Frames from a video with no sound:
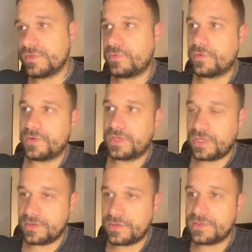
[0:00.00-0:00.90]
for our
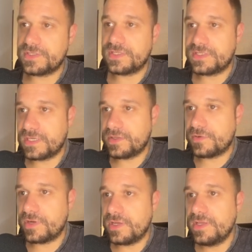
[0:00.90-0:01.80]
headers, et
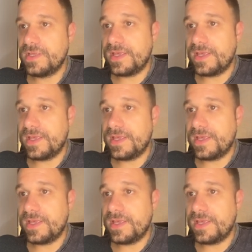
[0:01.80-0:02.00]
cetera.